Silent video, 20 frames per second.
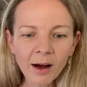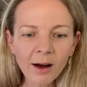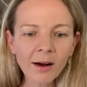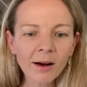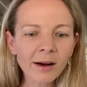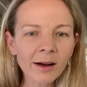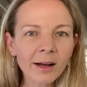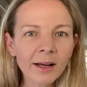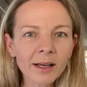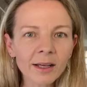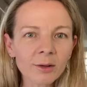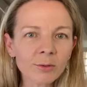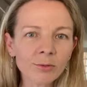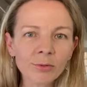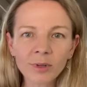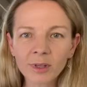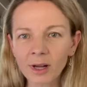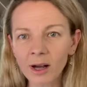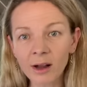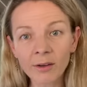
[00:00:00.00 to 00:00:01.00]

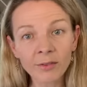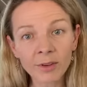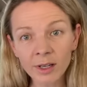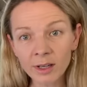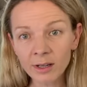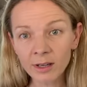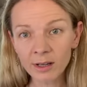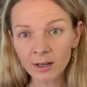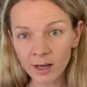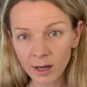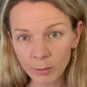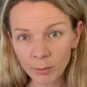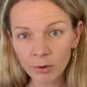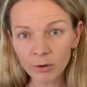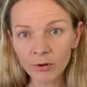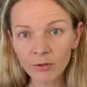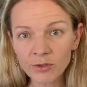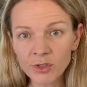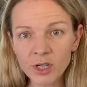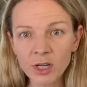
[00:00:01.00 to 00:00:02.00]
I've knit a
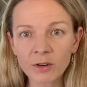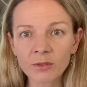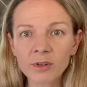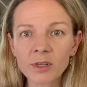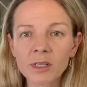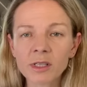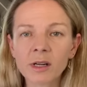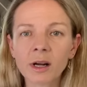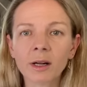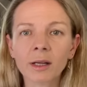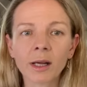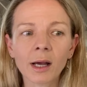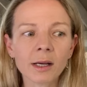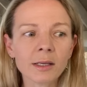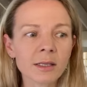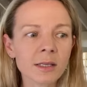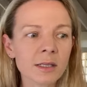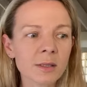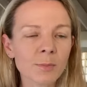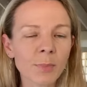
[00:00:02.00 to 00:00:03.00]
number of Jennifer
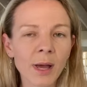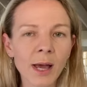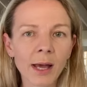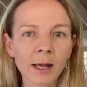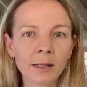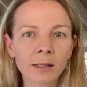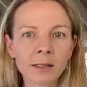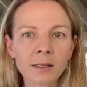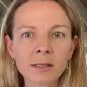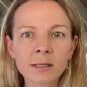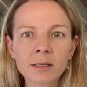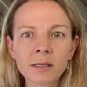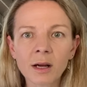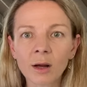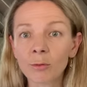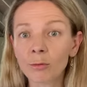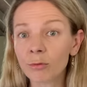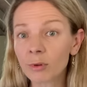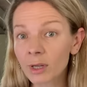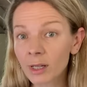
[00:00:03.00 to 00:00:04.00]
Steingass's patterns.
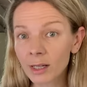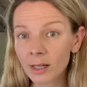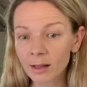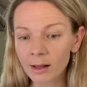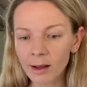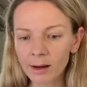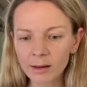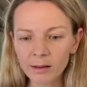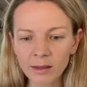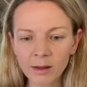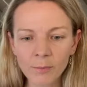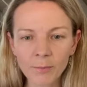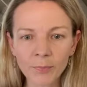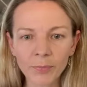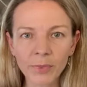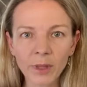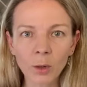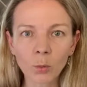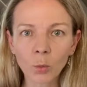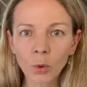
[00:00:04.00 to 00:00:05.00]
I really like
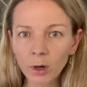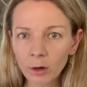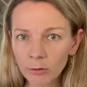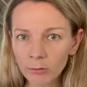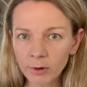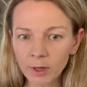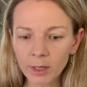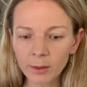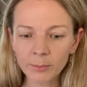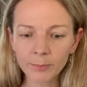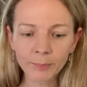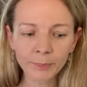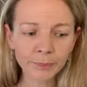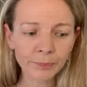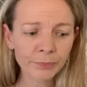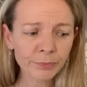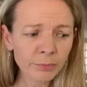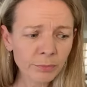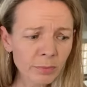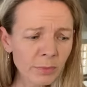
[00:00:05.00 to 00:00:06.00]
them. They're well written.
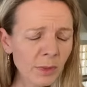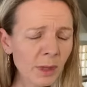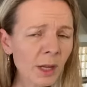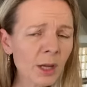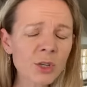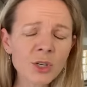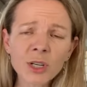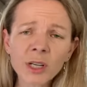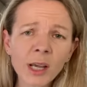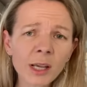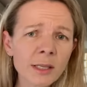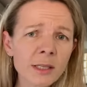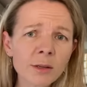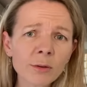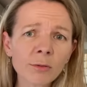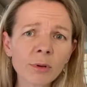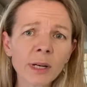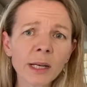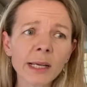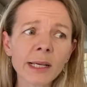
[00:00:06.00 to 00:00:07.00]
She
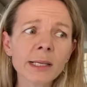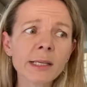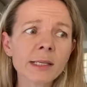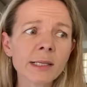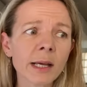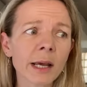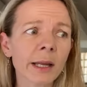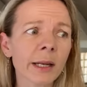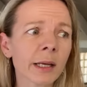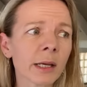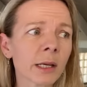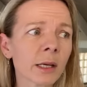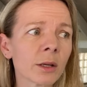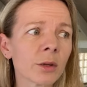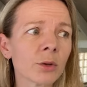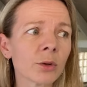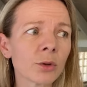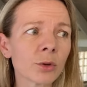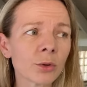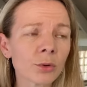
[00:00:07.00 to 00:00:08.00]
hasn't released any
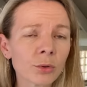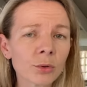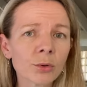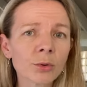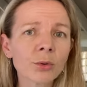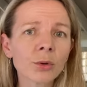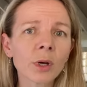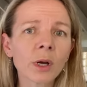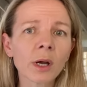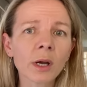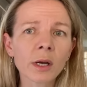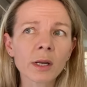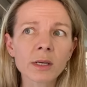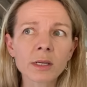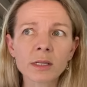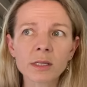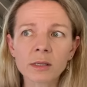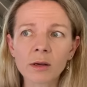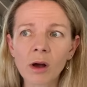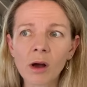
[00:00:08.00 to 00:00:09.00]
new
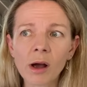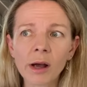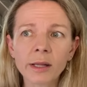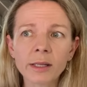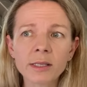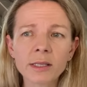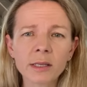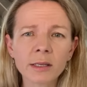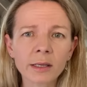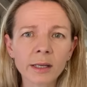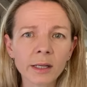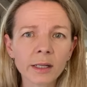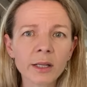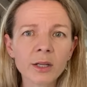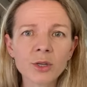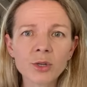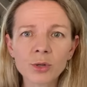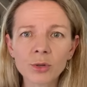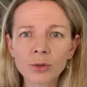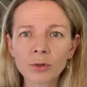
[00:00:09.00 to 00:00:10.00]
designs in
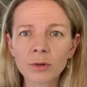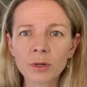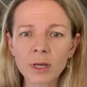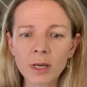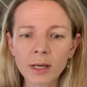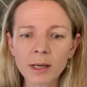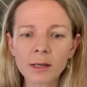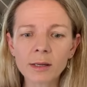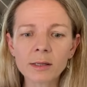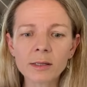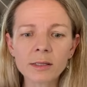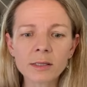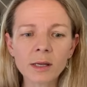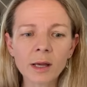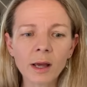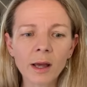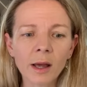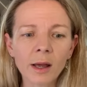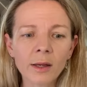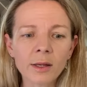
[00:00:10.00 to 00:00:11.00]
nearly 2 years.
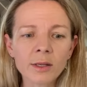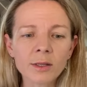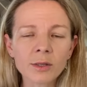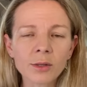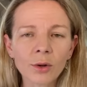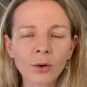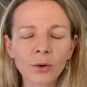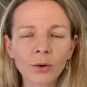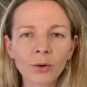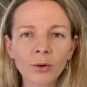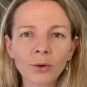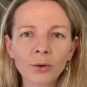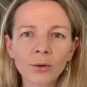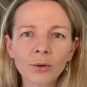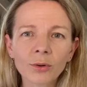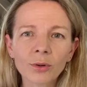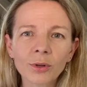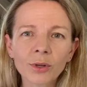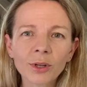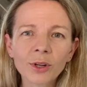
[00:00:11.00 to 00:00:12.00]
So,
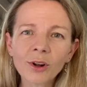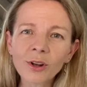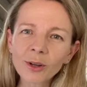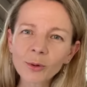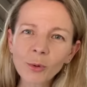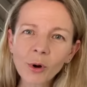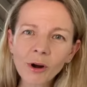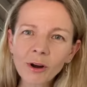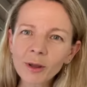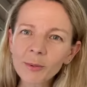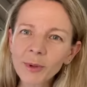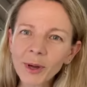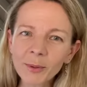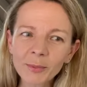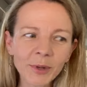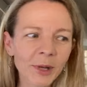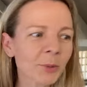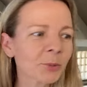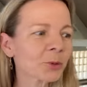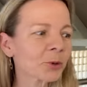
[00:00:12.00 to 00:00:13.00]
you know, you worry
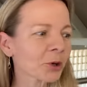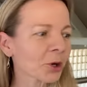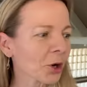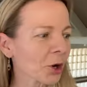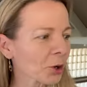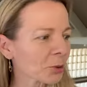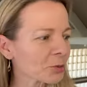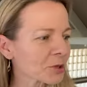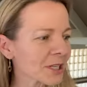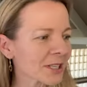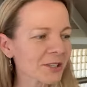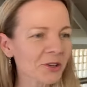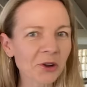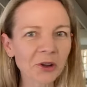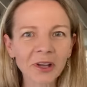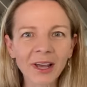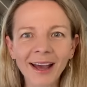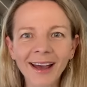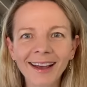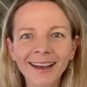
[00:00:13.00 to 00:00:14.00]
about people, you hope she's
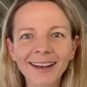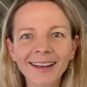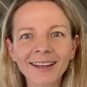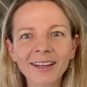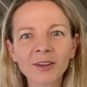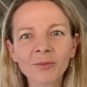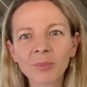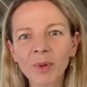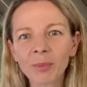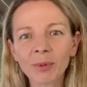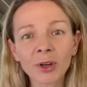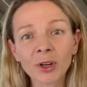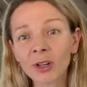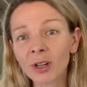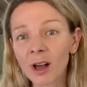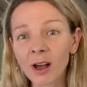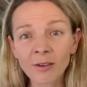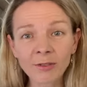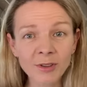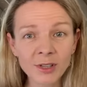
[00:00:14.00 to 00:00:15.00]
okay. Maybe her
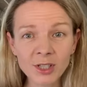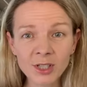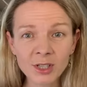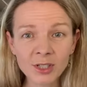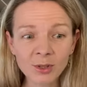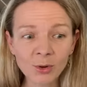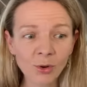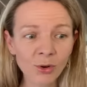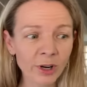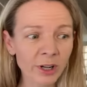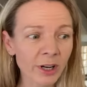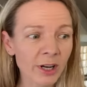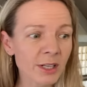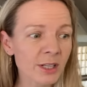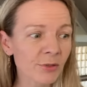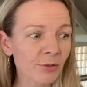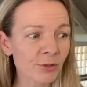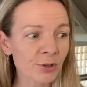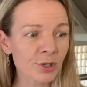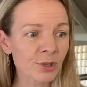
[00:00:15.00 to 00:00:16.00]
life has just gone in a
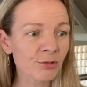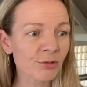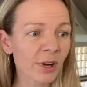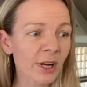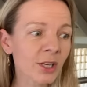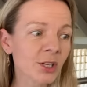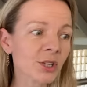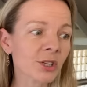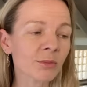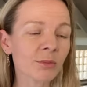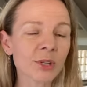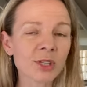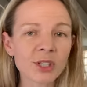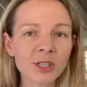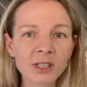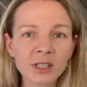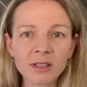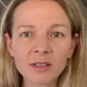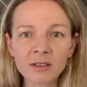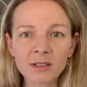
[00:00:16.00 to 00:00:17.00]
different direction, but
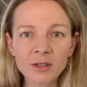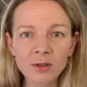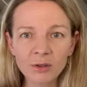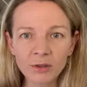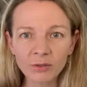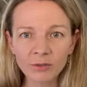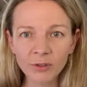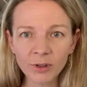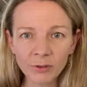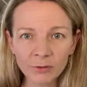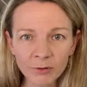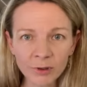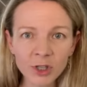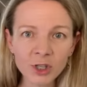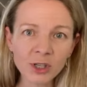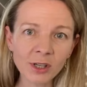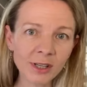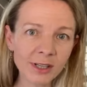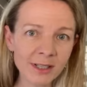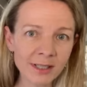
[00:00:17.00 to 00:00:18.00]
she didn't sort of
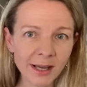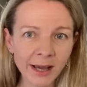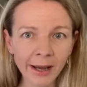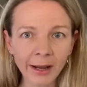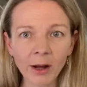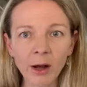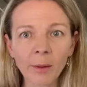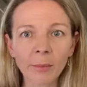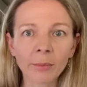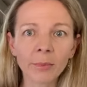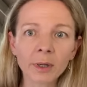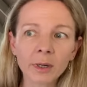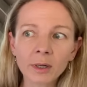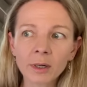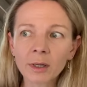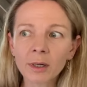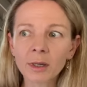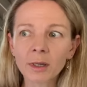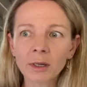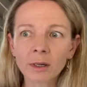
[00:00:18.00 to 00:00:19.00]
officially say,
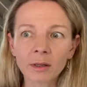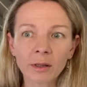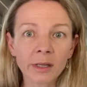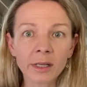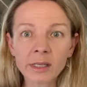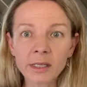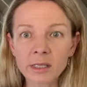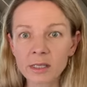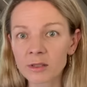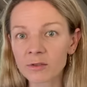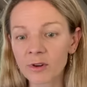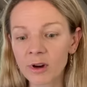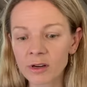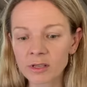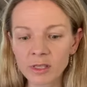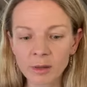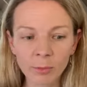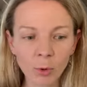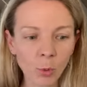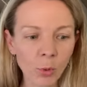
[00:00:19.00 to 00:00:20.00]
at least as far
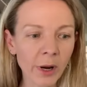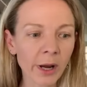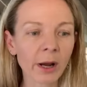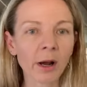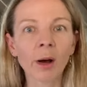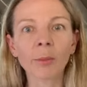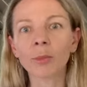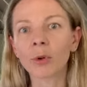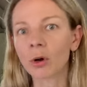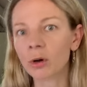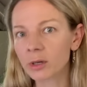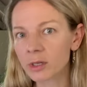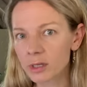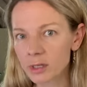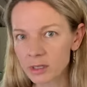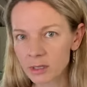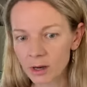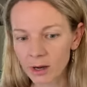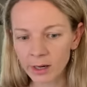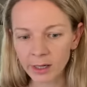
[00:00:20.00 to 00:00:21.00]
as I'm aware, I'm not
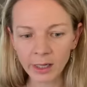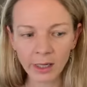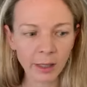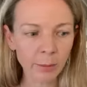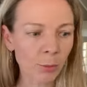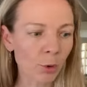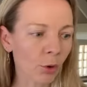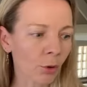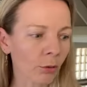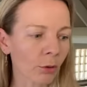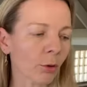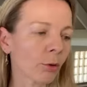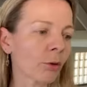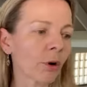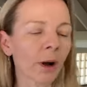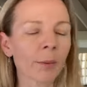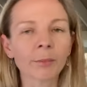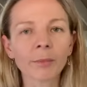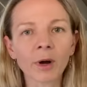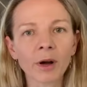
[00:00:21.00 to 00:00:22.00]
designing anymore, or
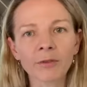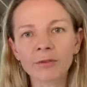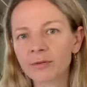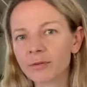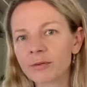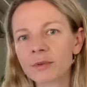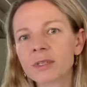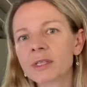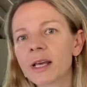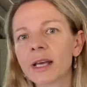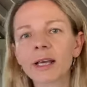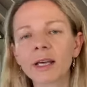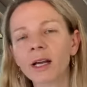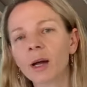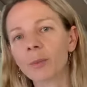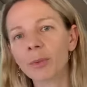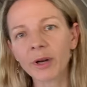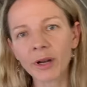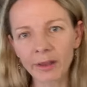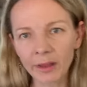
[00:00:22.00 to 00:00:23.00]
I've taken
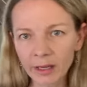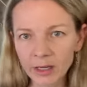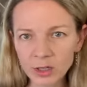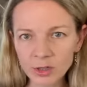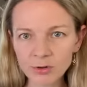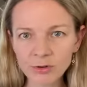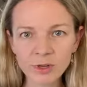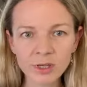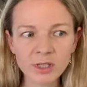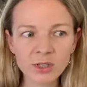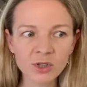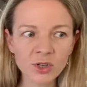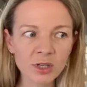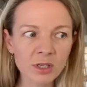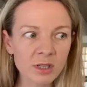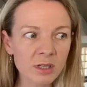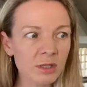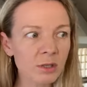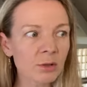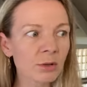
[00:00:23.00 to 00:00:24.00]
up another interest. She
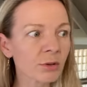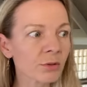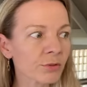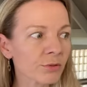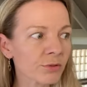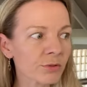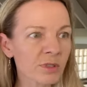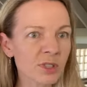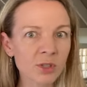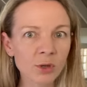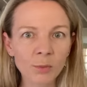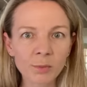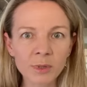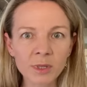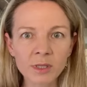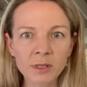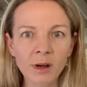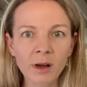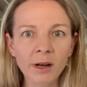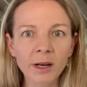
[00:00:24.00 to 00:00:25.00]
just sort of stopped
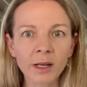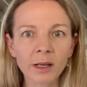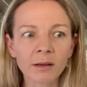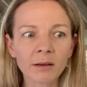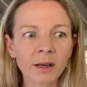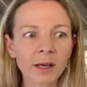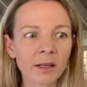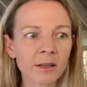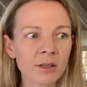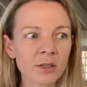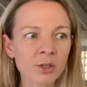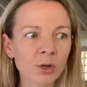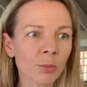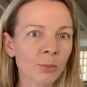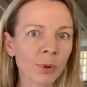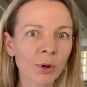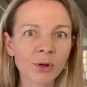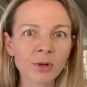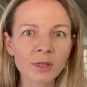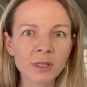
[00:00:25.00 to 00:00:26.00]
designing and
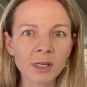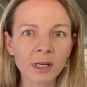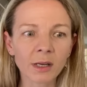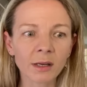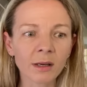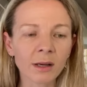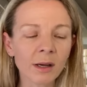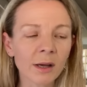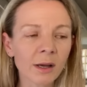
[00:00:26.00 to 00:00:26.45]
stopped posting.